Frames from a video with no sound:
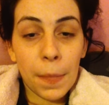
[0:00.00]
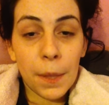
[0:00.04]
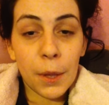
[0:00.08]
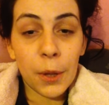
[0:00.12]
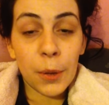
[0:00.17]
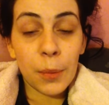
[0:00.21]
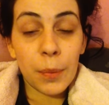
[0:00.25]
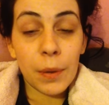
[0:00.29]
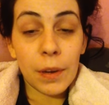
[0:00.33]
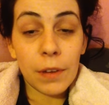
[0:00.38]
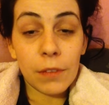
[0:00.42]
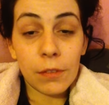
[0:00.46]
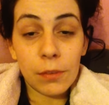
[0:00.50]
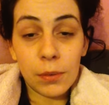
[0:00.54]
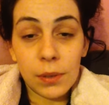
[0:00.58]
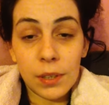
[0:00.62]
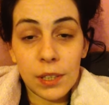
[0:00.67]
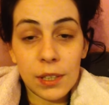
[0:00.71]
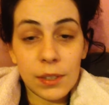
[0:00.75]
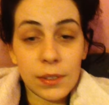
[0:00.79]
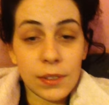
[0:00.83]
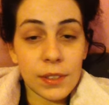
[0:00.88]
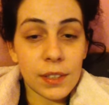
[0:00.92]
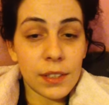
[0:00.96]
Hope
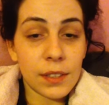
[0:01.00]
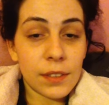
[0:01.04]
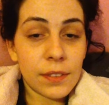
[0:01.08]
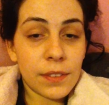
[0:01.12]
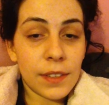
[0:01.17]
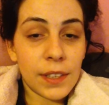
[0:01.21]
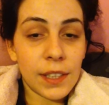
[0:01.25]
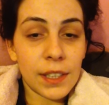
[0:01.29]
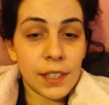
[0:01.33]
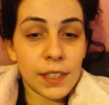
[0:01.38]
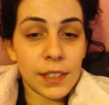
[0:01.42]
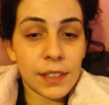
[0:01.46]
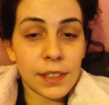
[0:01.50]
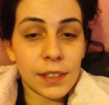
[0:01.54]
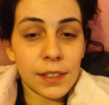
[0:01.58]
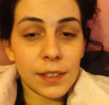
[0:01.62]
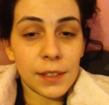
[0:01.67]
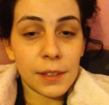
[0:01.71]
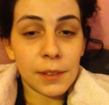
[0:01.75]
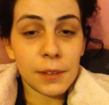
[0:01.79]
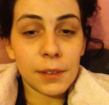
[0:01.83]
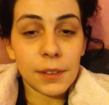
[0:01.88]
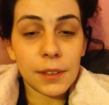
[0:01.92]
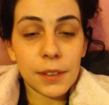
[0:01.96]
everyone else is feeling